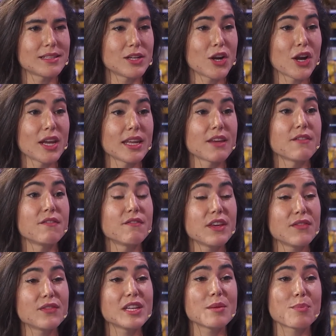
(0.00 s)
targeting a
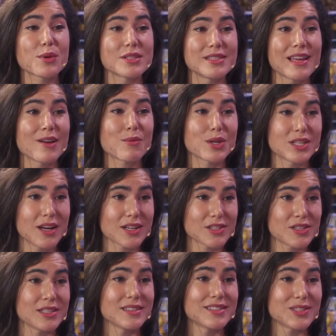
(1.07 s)
50%
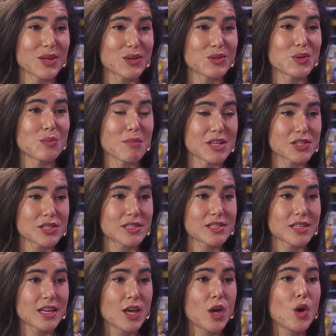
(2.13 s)
reduction in CO2 emissions